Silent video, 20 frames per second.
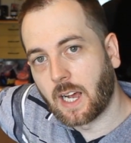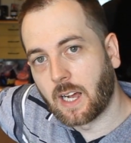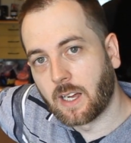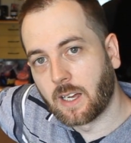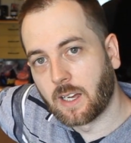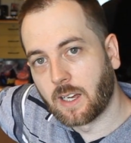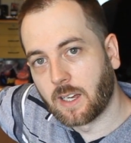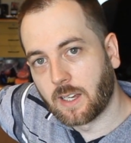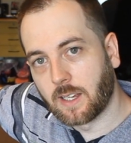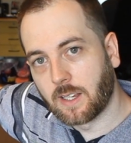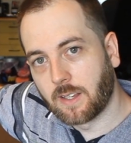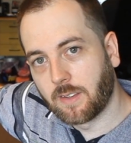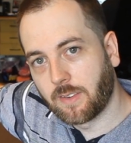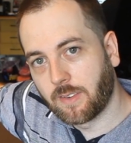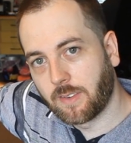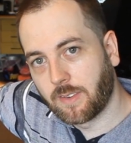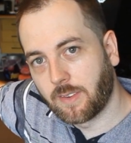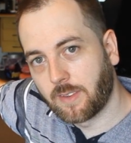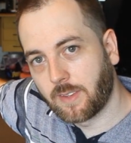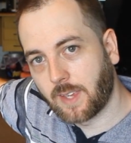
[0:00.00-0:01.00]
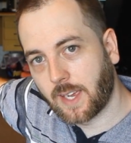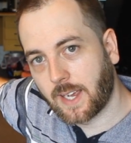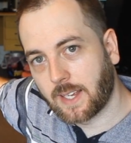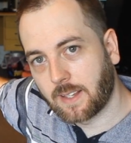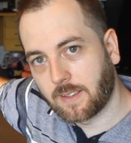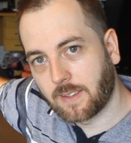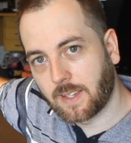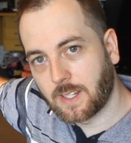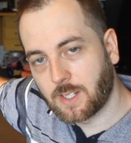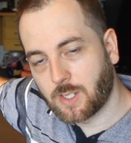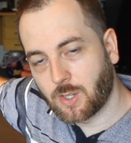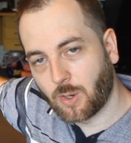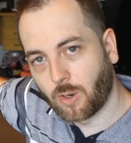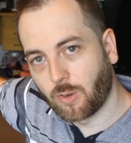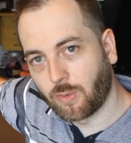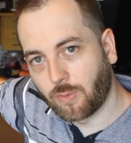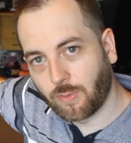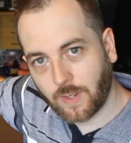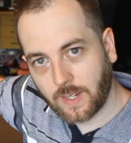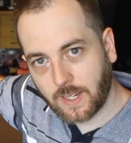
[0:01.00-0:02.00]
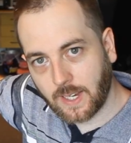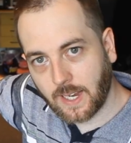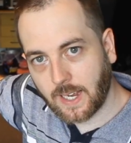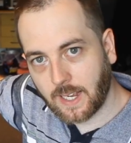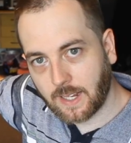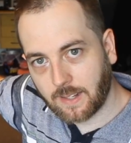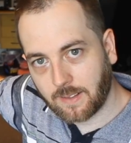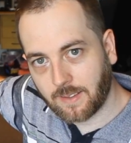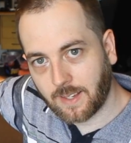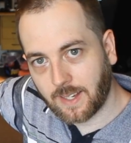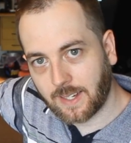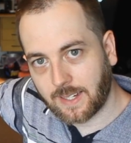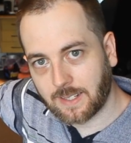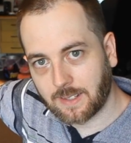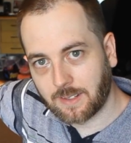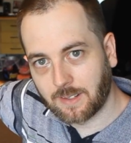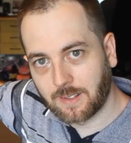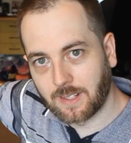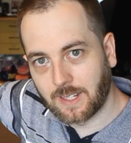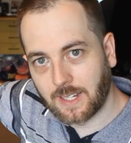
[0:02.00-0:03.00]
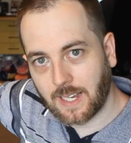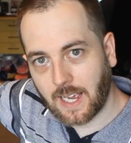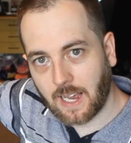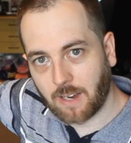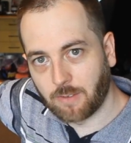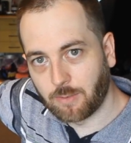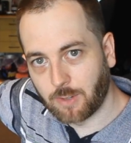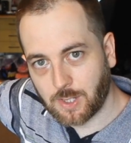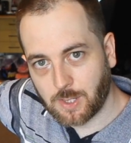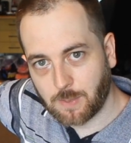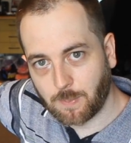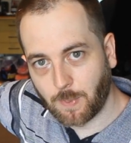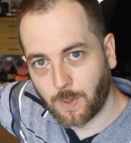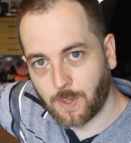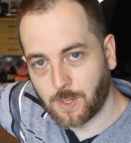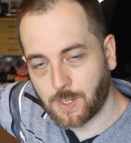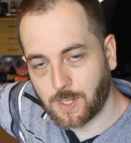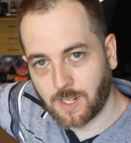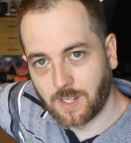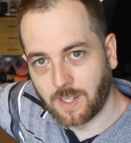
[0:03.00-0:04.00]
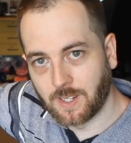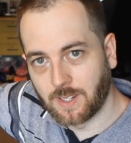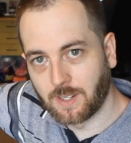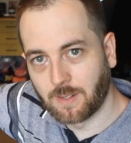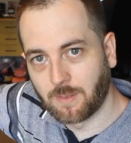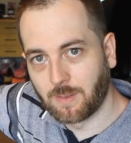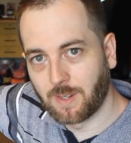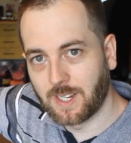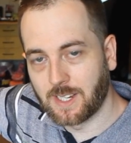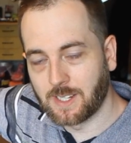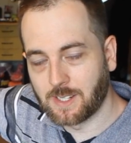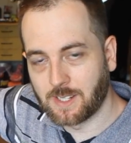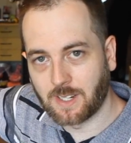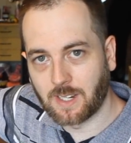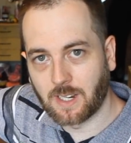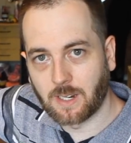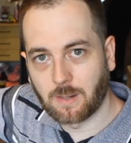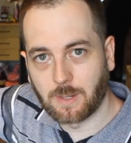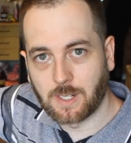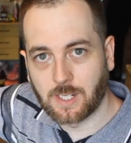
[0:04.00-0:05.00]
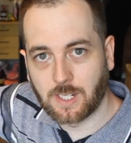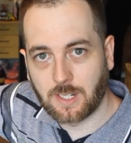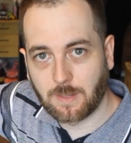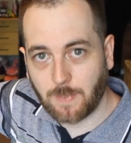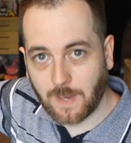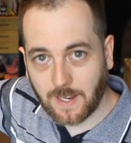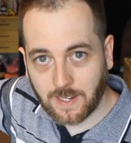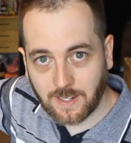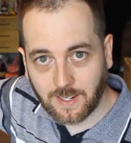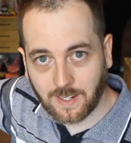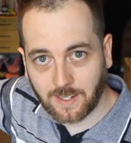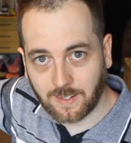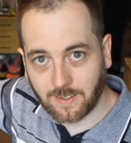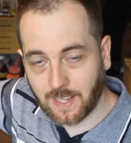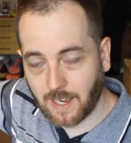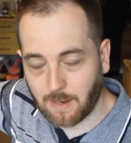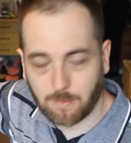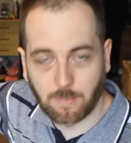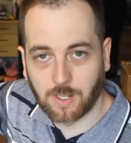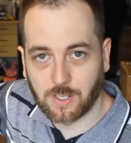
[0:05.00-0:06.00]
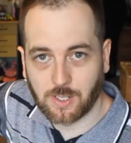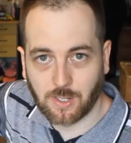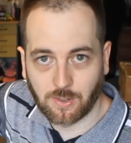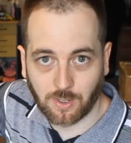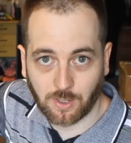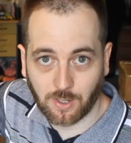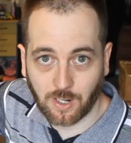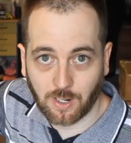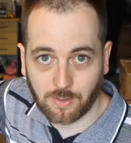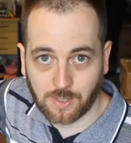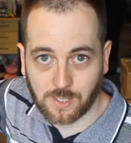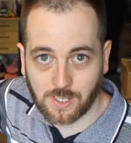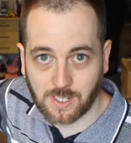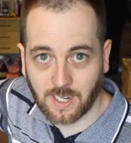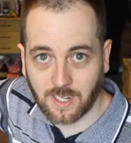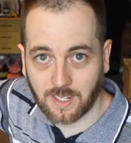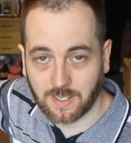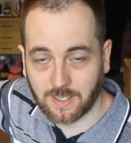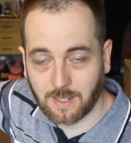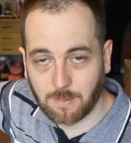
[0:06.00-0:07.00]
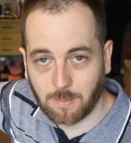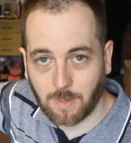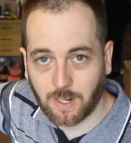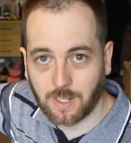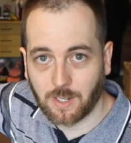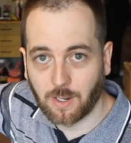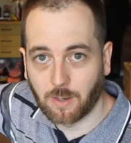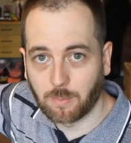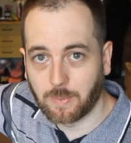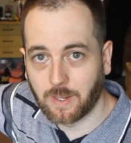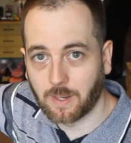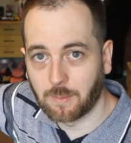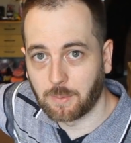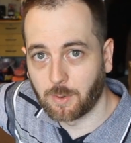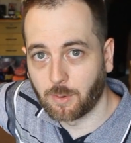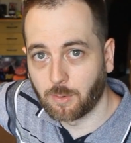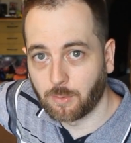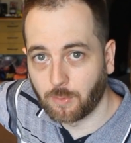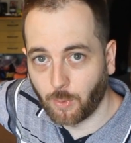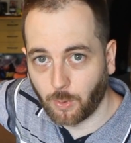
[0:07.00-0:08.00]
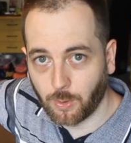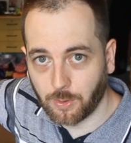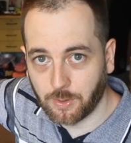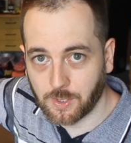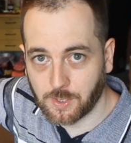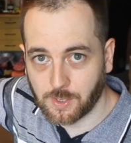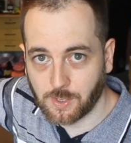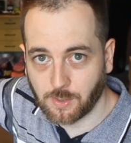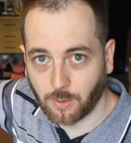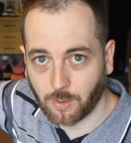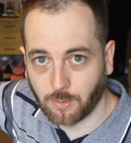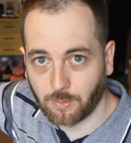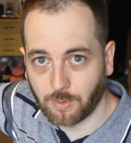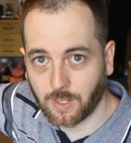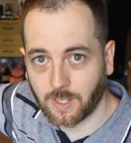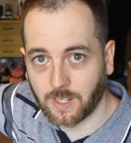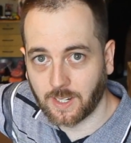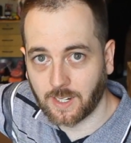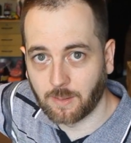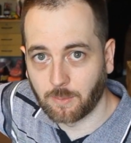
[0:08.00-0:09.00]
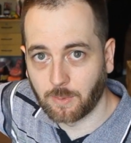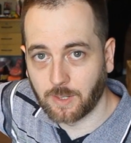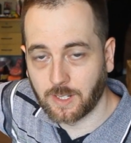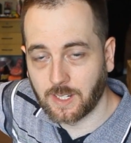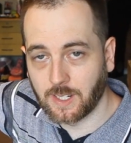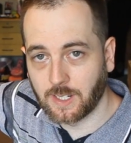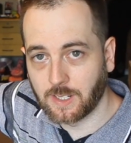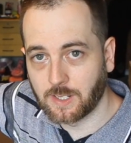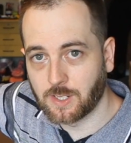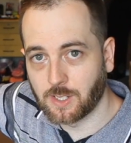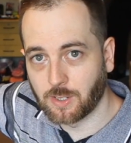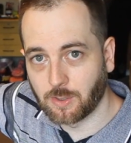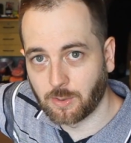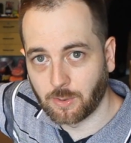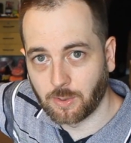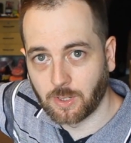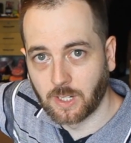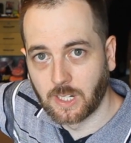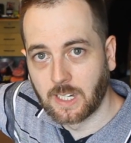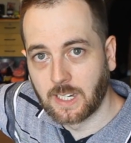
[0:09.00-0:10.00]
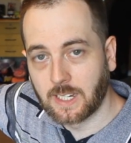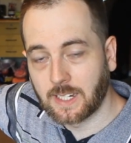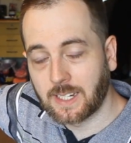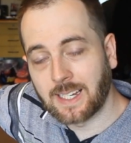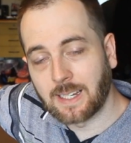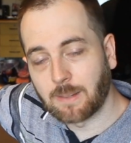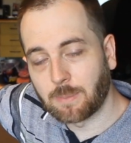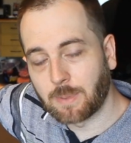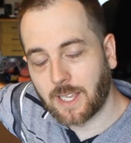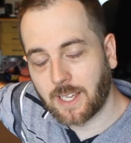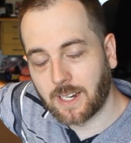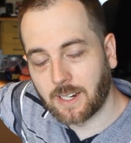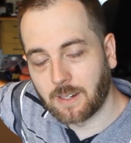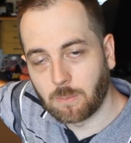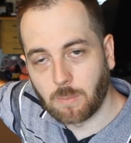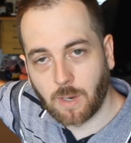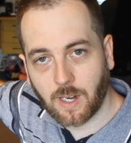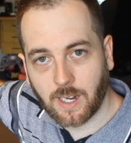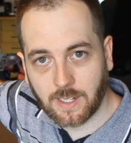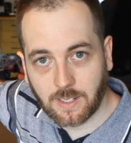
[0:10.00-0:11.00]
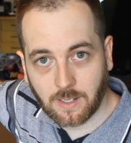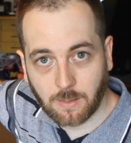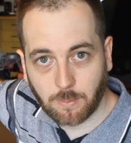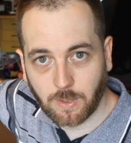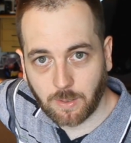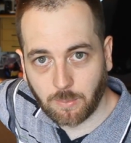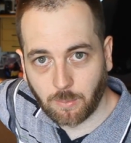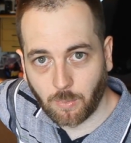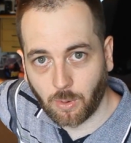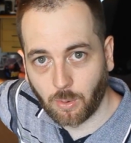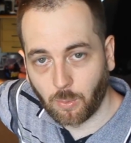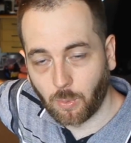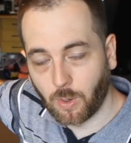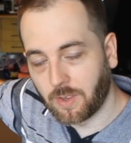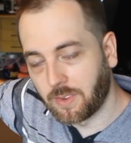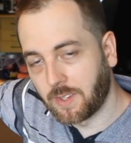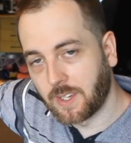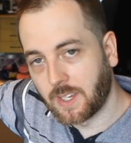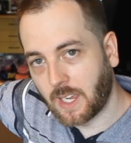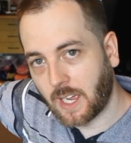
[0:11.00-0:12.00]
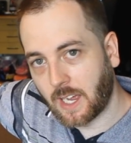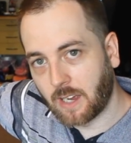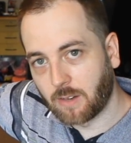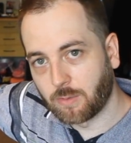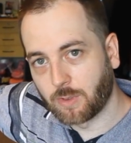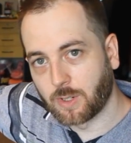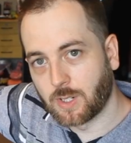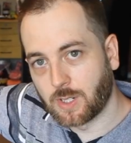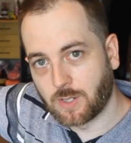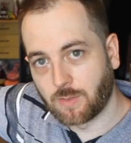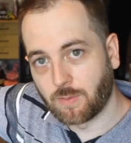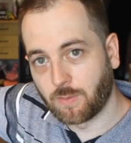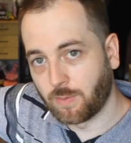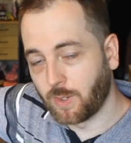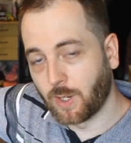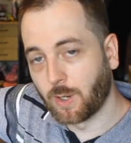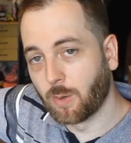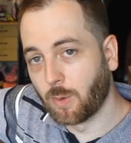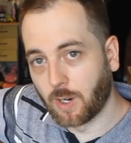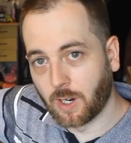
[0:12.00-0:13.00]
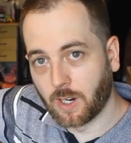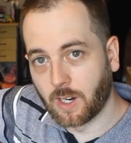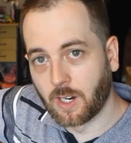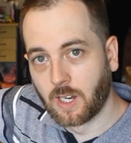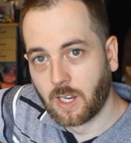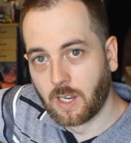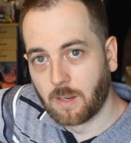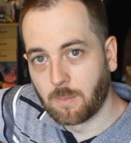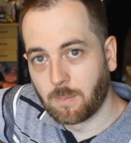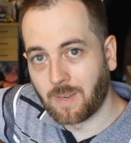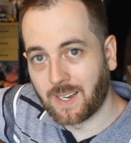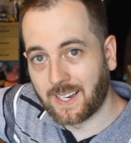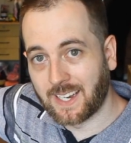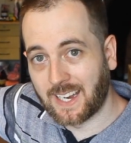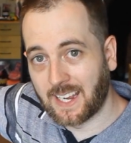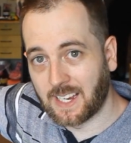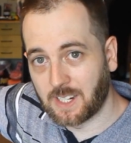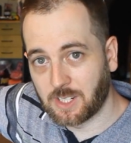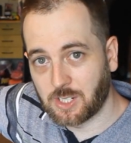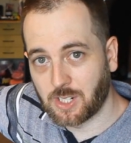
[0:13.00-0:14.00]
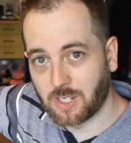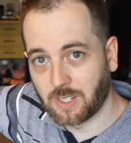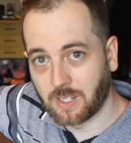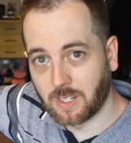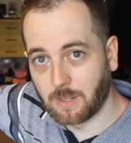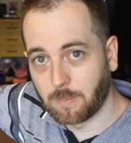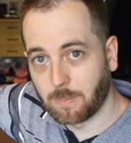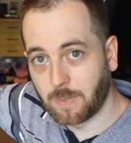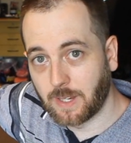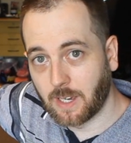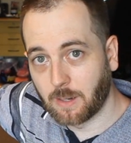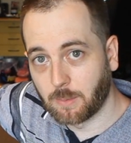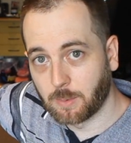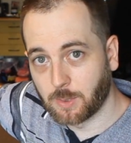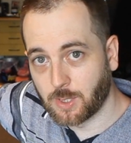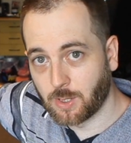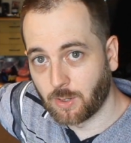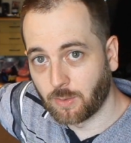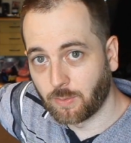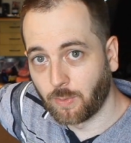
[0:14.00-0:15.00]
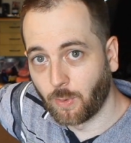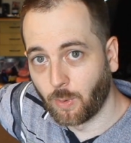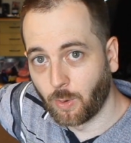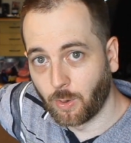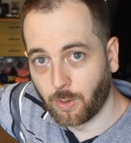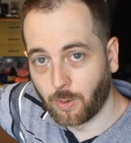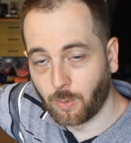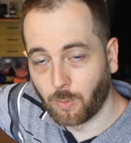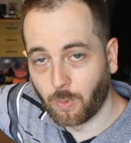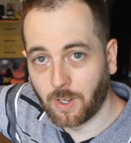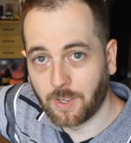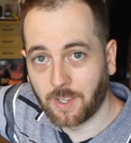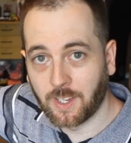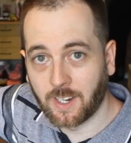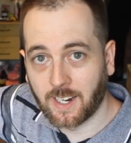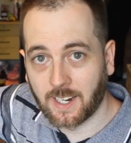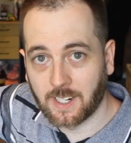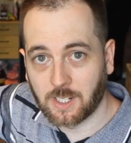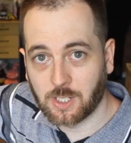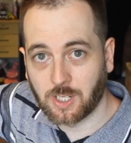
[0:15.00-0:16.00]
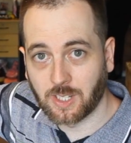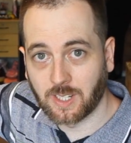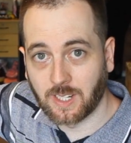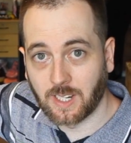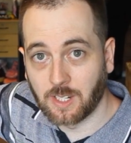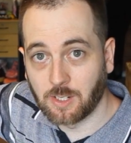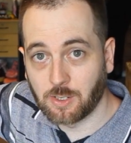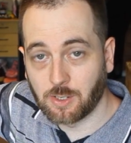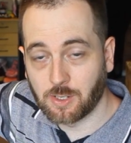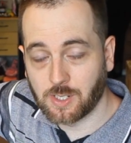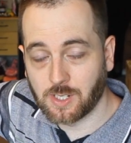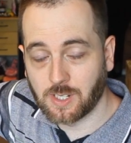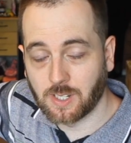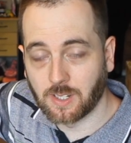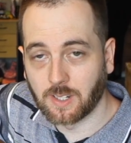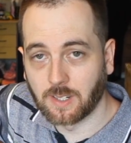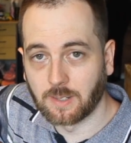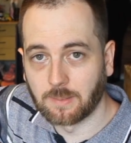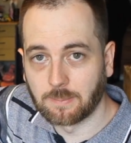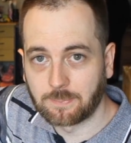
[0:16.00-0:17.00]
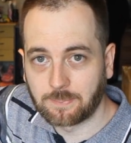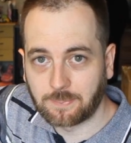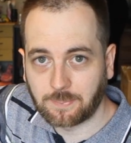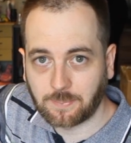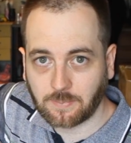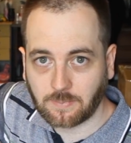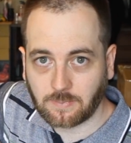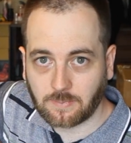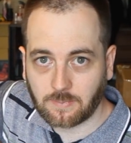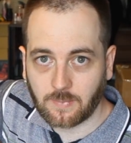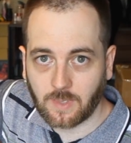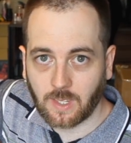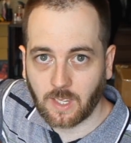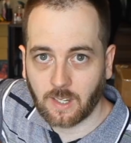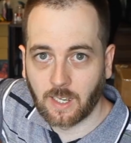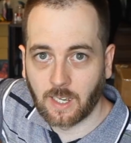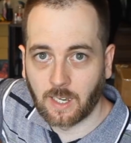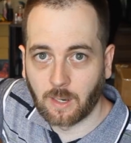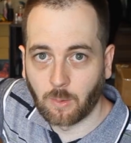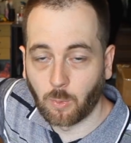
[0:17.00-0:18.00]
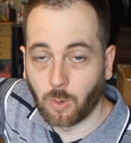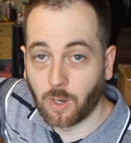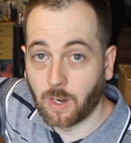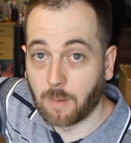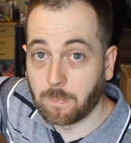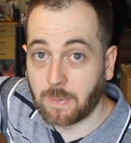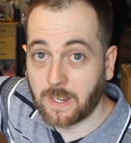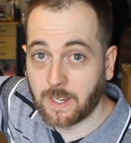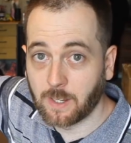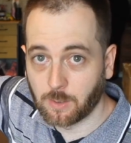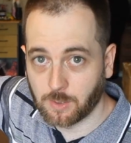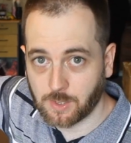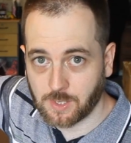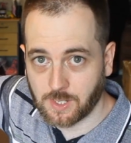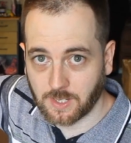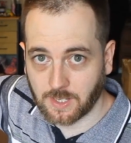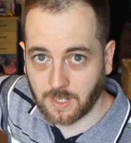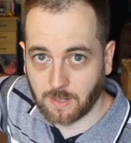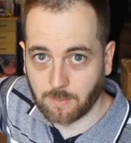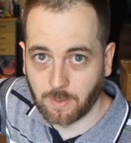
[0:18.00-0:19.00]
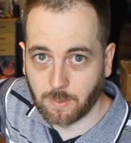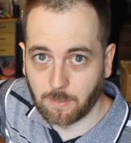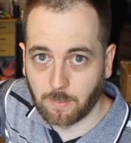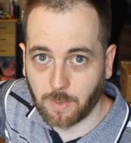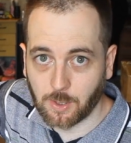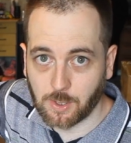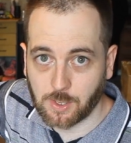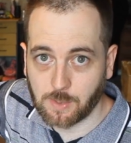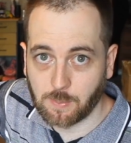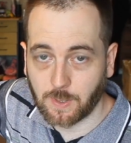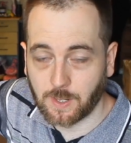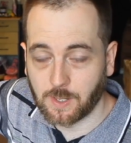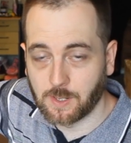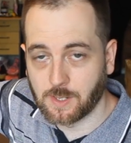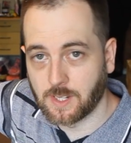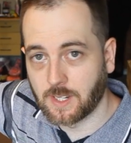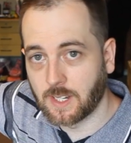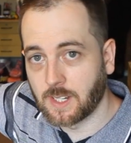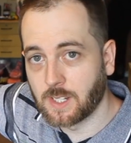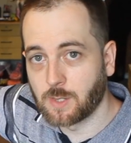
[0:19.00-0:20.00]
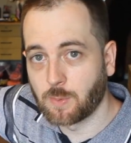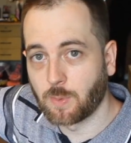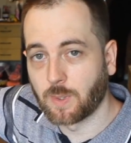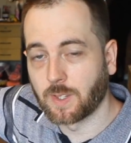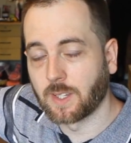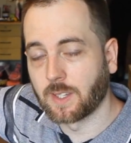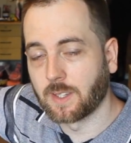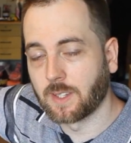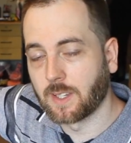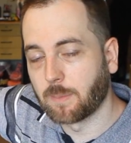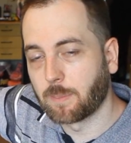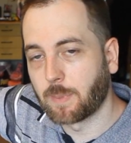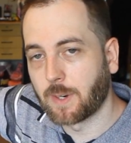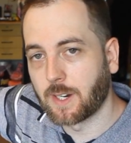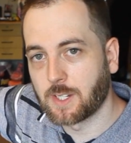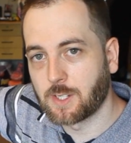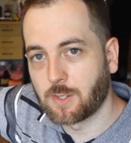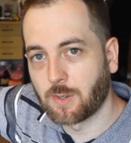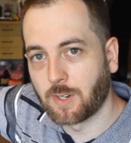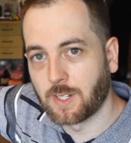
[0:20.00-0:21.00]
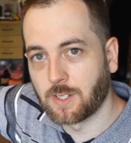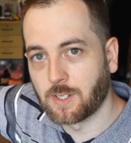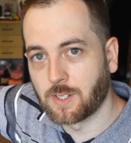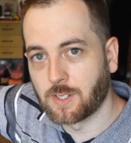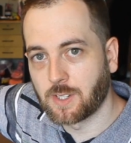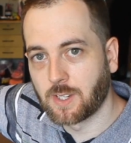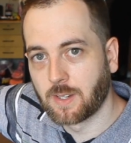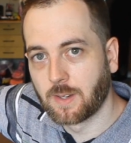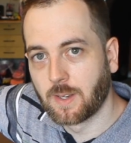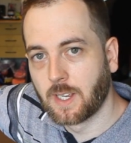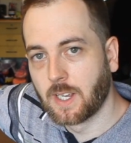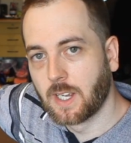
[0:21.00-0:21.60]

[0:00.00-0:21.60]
uh, that they sort of forget that the average person isn't going to be spending that much on a graphics card. They might not be able to afford this sort of thing and we need to keep that in mind a bit more, what the average viewer might actually be able to afford or what they're actually interested in, uh, what appeals to them the most because it is within their price ranges.